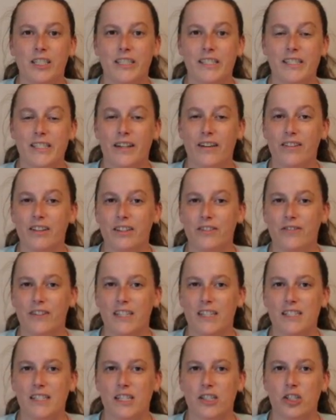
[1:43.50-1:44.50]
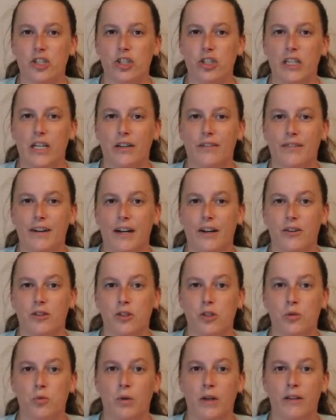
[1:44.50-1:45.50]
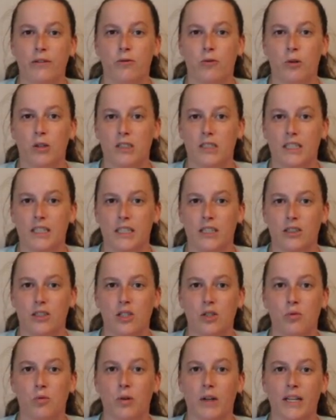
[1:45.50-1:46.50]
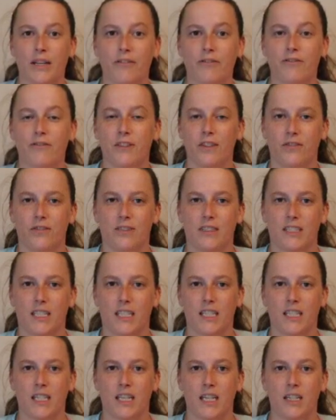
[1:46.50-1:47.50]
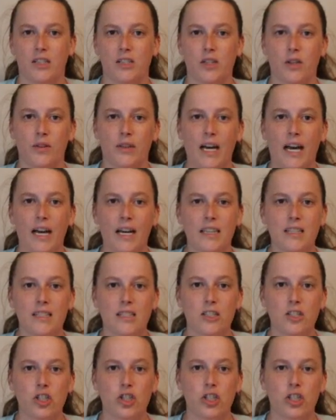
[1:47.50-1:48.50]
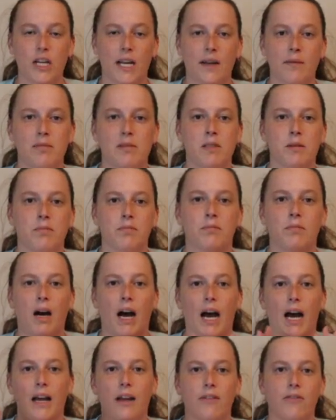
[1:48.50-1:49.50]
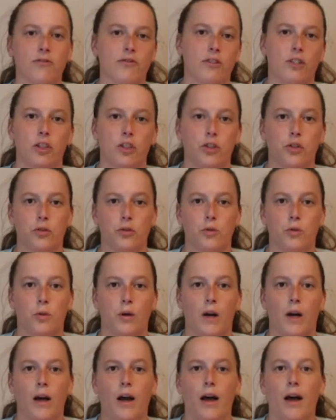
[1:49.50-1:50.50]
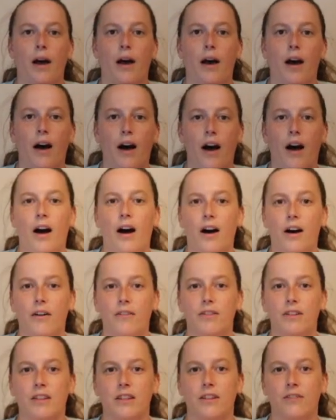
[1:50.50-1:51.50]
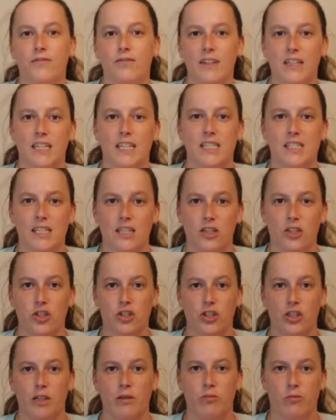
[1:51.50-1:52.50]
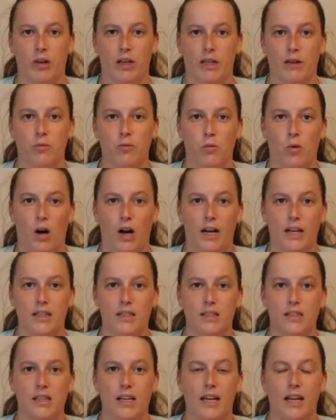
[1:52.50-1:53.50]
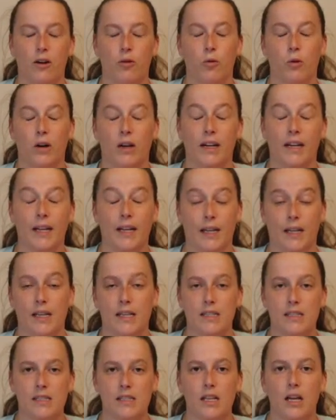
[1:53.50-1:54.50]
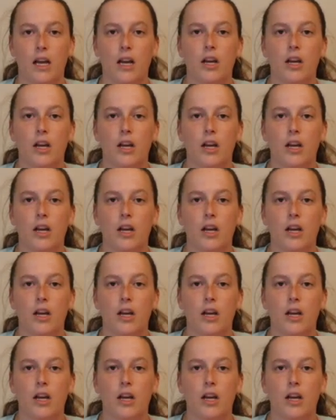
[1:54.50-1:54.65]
discovered the fitness industry around twenty fourteen, twenty fifteen. And so that shapes my view of the fitness industry and what it was or is.